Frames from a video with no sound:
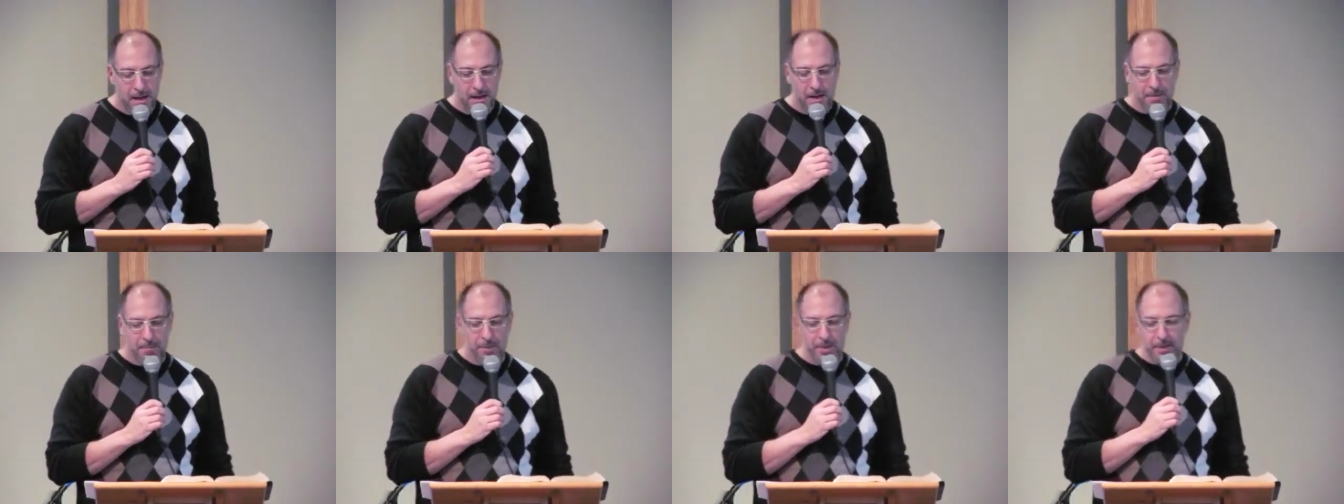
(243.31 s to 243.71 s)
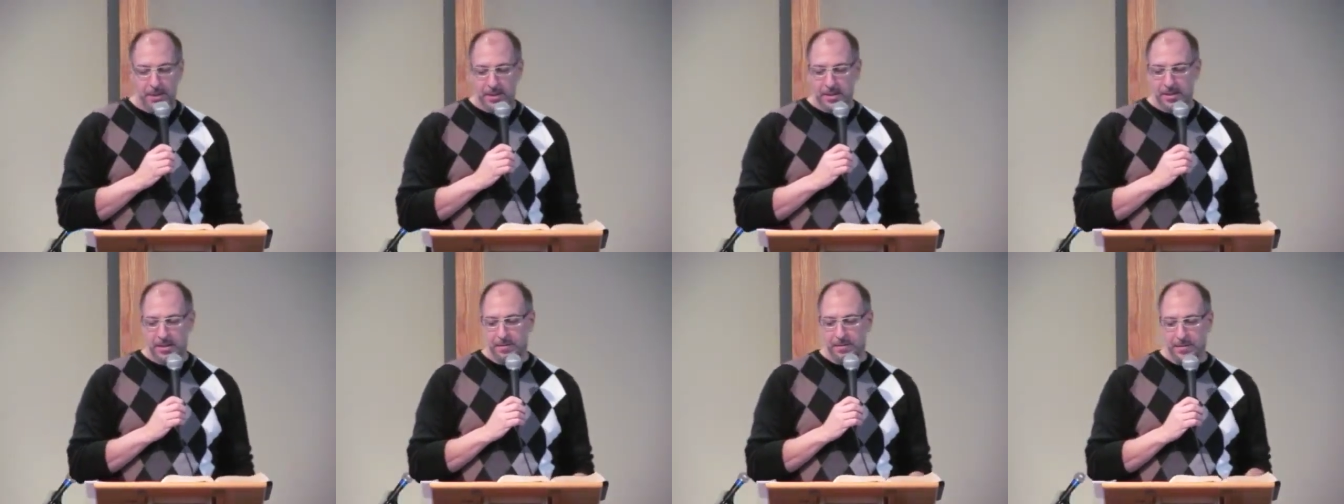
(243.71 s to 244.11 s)
Uh, bring
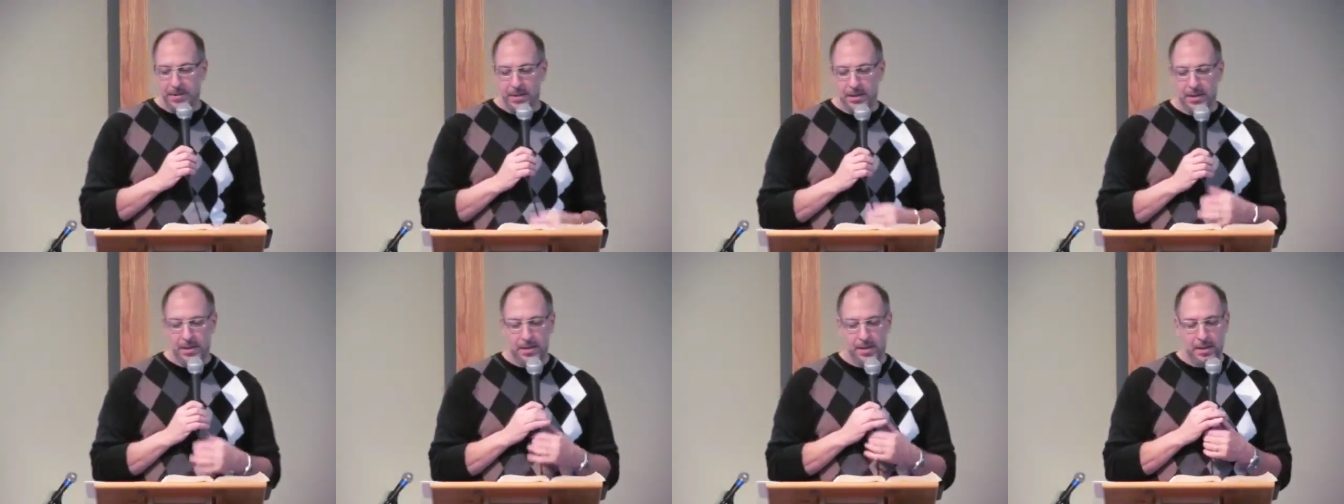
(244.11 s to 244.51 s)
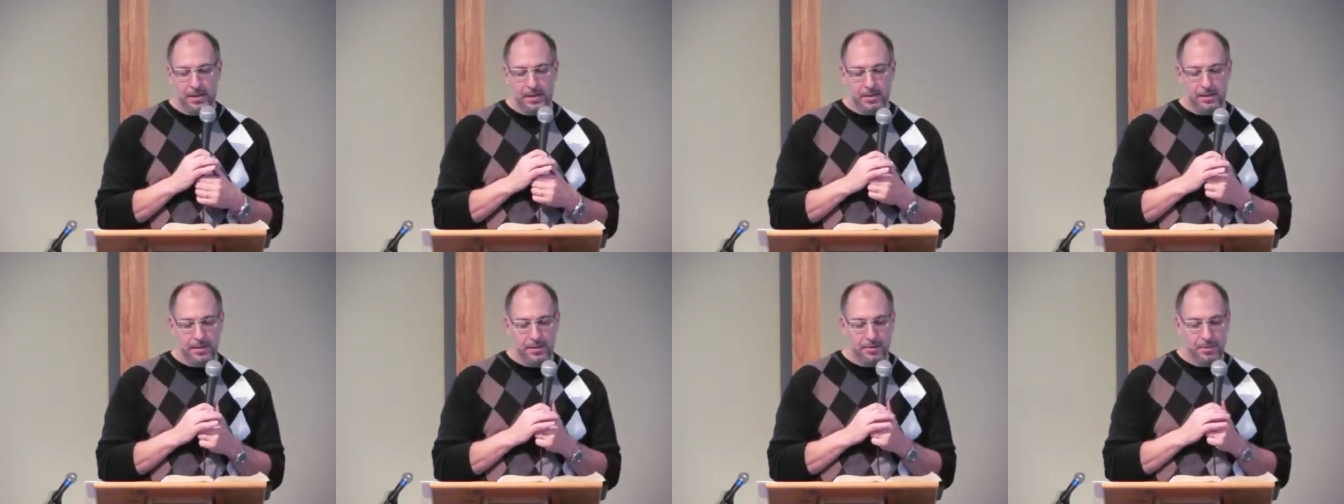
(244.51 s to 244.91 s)
these different
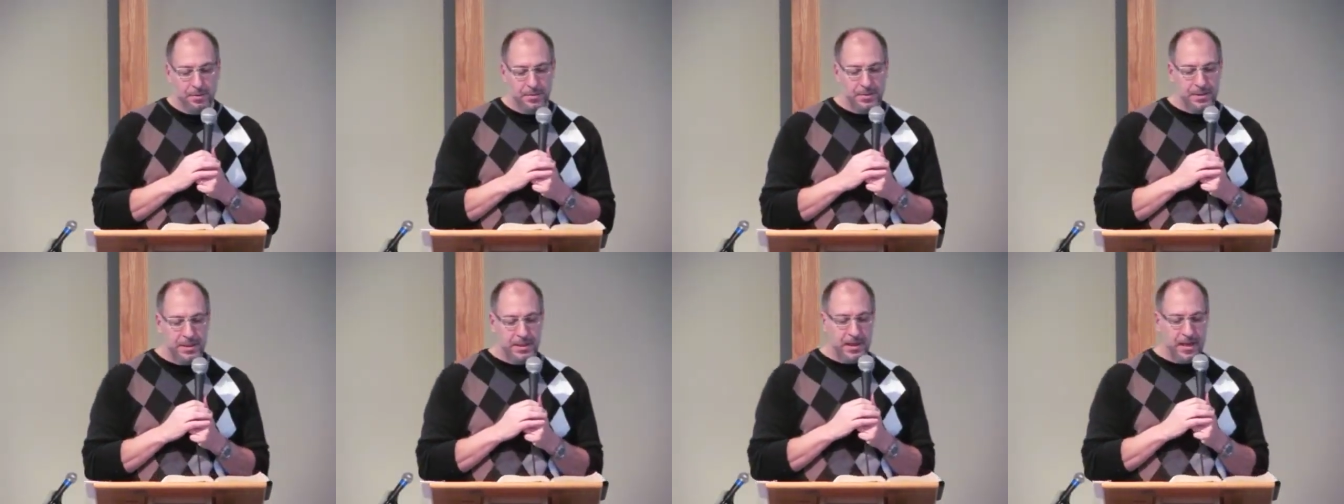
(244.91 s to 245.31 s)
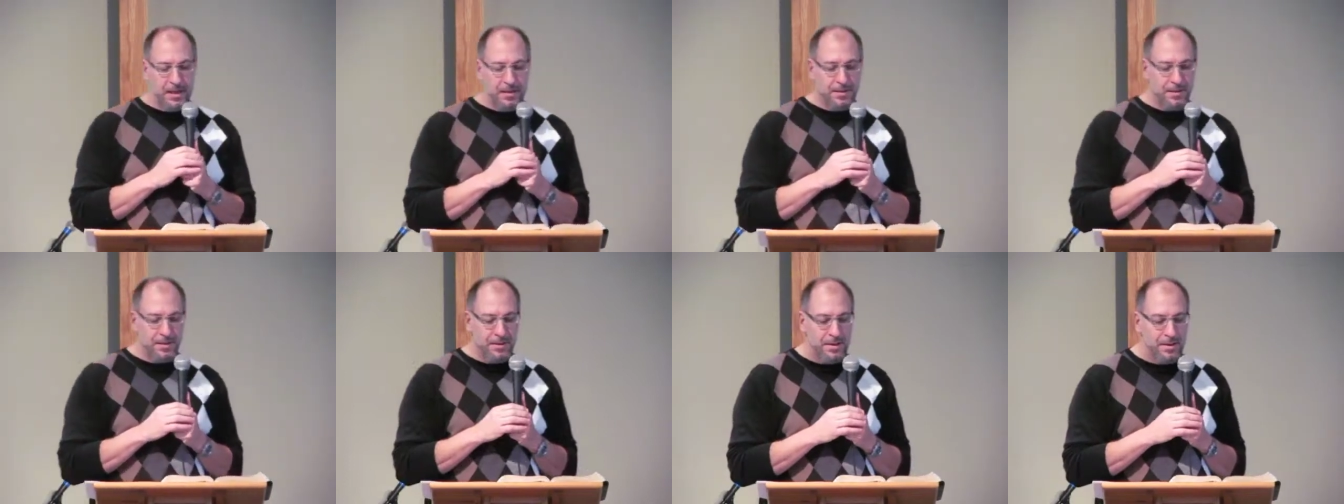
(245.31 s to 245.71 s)
uh, groups
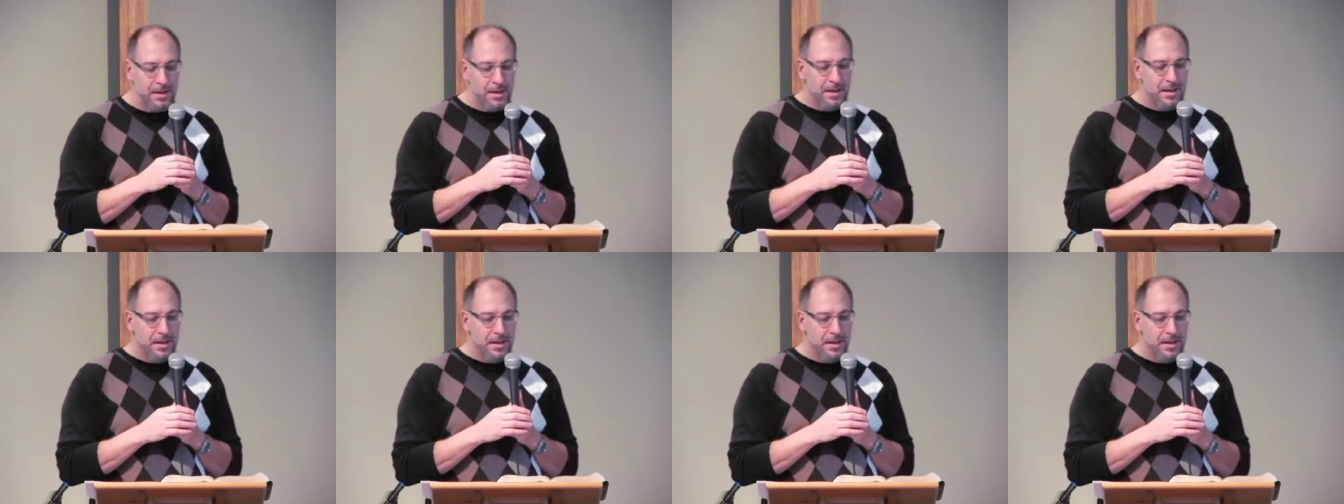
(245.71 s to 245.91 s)
together.